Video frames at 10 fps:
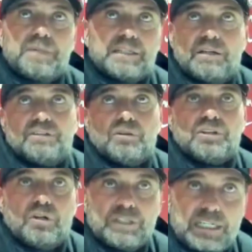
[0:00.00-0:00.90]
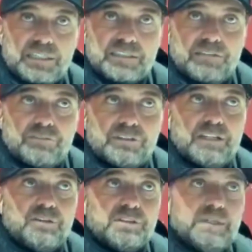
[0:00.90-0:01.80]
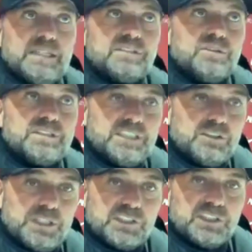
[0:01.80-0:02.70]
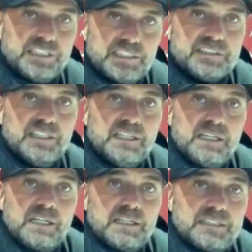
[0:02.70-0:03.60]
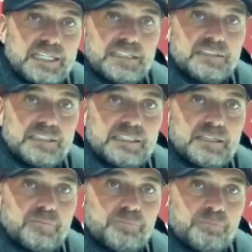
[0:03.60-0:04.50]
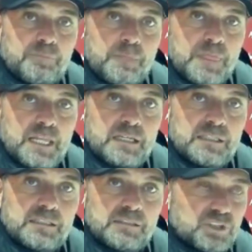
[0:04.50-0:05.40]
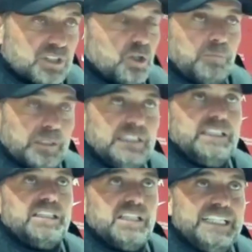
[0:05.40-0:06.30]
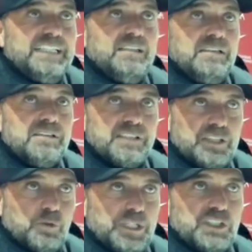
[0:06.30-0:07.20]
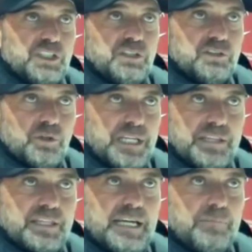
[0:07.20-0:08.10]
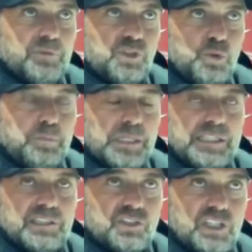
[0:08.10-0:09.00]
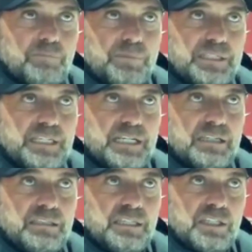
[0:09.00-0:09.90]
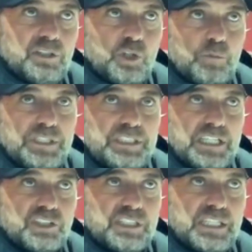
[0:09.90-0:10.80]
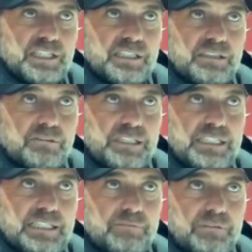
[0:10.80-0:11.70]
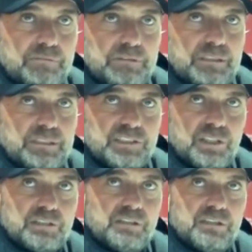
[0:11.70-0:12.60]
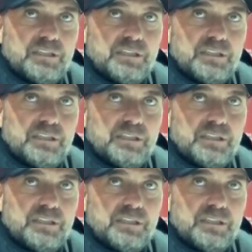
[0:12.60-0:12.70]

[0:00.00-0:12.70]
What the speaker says: but now I told all the others, I have to tell you as well. So the situation is that it was a completely clean situation. So nothing happened. Two players jump in the air. Nobody touched the other, really, at least not